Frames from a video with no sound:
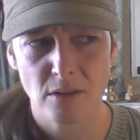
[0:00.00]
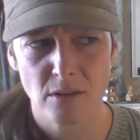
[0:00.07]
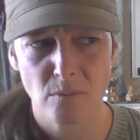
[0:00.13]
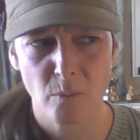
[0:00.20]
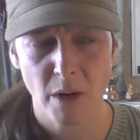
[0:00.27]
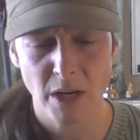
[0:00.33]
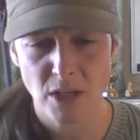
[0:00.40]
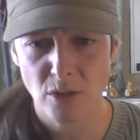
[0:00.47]

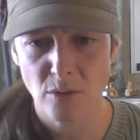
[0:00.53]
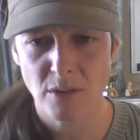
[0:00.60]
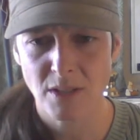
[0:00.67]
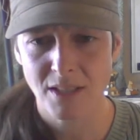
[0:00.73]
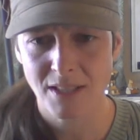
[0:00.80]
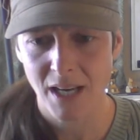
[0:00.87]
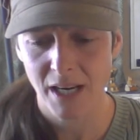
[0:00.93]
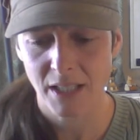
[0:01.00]
when you
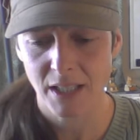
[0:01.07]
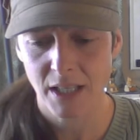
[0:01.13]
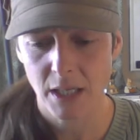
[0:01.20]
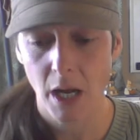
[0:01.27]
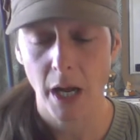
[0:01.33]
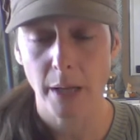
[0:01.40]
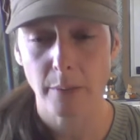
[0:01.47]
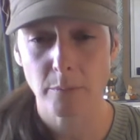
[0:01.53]
decided
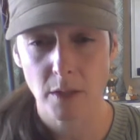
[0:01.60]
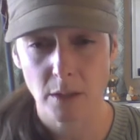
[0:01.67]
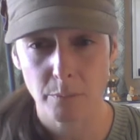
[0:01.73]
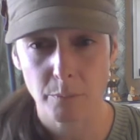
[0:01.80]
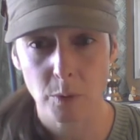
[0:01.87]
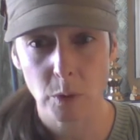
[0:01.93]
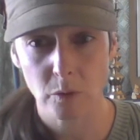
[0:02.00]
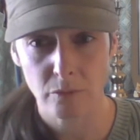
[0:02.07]
I'm going to
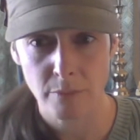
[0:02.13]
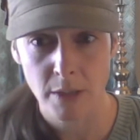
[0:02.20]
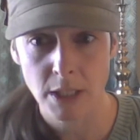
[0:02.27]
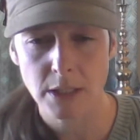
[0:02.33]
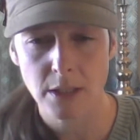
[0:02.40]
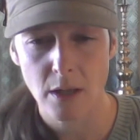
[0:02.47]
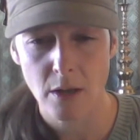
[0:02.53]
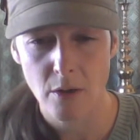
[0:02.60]
prove
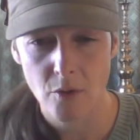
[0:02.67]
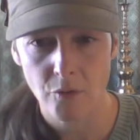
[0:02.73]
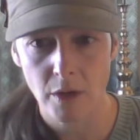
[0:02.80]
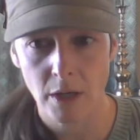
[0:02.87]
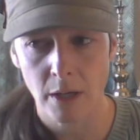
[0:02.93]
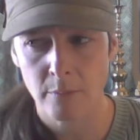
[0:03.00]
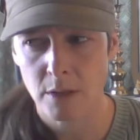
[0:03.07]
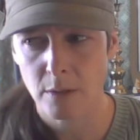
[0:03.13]
myself and
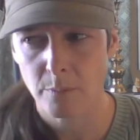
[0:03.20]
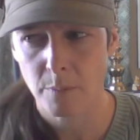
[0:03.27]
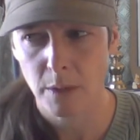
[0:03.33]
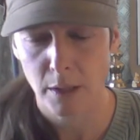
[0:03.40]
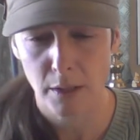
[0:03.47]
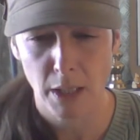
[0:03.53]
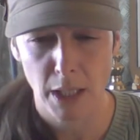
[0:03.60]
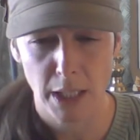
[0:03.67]
I'm going to
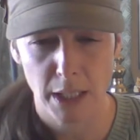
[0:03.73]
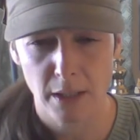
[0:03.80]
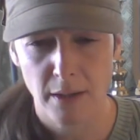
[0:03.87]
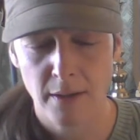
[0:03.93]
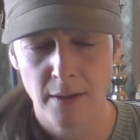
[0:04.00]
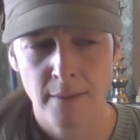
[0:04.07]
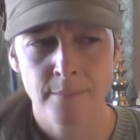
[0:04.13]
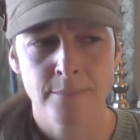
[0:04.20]
be like
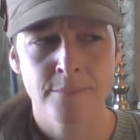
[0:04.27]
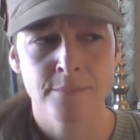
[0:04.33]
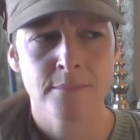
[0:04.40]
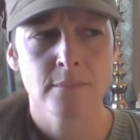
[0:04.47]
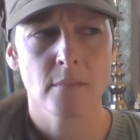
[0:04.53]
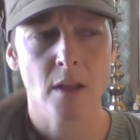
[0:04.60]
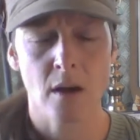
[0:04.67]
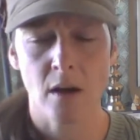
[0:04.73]

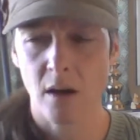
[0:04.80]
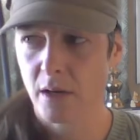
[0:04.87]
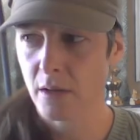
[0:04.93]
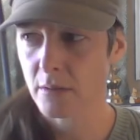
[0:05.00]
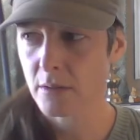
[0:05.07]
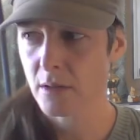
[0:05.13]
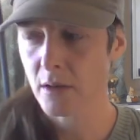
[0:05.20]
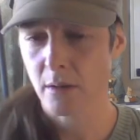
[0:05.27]

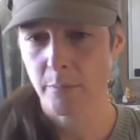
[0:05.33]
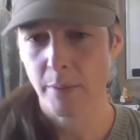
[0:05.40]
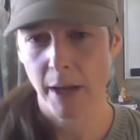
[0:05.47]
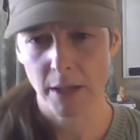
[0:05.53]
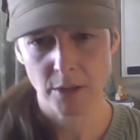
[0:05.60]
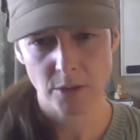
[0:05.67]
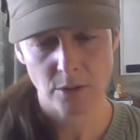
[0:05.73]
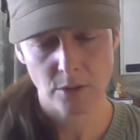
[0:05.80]
on a
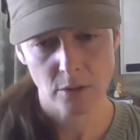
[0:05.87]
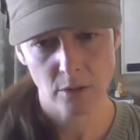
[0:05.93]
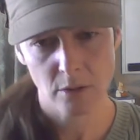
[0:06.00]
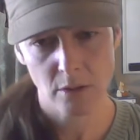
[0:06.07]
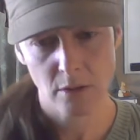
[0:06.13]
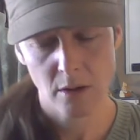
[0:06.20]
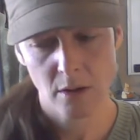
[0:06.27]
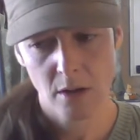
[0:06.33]

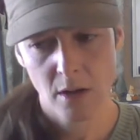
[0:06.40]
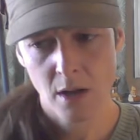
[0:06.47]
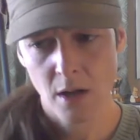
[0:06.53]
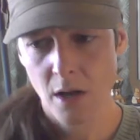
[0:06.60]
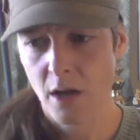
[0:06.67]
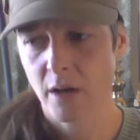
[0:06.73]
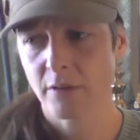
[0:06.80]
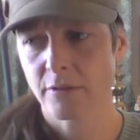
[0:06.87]
pedestal
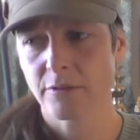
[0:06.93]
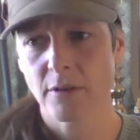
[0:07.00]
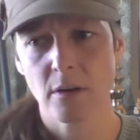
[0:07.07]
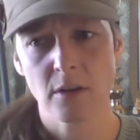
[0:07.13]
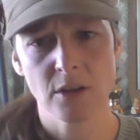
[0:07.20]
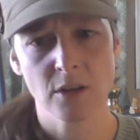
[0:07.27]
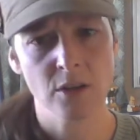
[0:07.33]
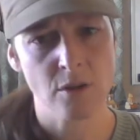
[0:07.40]
of
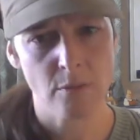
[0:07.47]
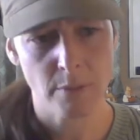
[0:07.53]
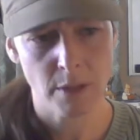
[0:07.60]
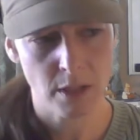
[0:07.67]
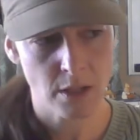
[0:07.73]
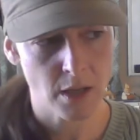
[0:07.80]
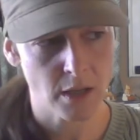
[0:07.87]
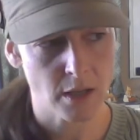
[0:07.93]

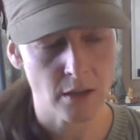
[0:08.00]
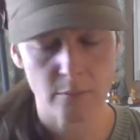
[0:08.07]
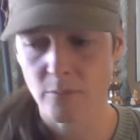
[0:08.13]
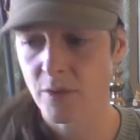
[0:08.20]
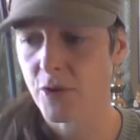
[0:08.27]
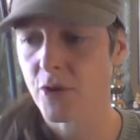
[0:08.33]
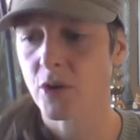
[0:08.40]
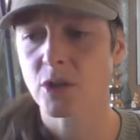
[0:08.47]
human and um,
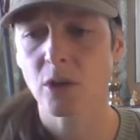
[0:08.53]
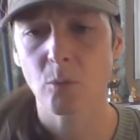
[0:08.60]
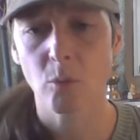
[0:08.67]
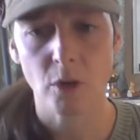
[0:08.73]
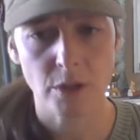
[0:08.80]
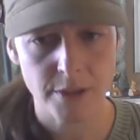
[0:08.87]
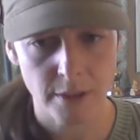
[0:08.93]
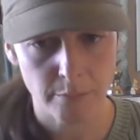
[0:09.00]
you're to
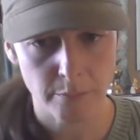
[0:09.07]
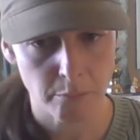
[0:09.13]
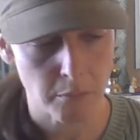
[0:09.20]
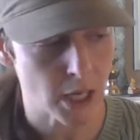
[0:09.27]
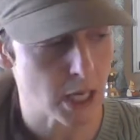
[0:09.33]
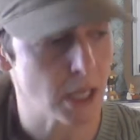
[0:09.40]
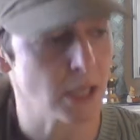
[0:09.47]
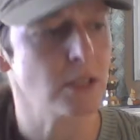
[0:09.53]
worship
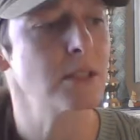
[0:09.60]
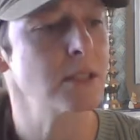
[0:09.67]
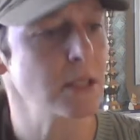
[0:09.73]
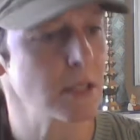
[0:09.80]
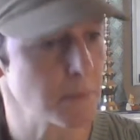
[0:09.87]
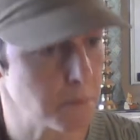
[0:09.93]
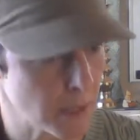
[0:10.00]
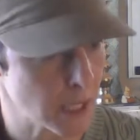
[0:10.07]
me and
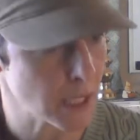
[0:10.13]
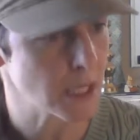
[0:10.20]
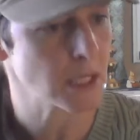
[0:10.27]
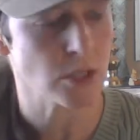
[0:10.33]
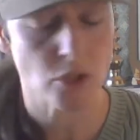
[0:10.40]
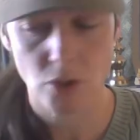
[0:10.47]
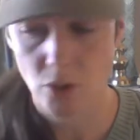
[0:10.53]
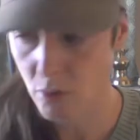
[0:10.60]
see me
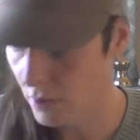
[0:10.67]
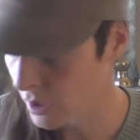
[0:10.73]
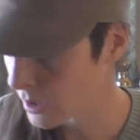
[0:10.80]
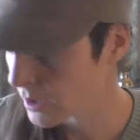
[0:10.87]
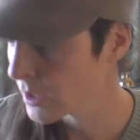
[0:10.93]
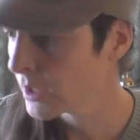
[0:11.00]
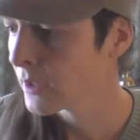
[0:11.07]
as your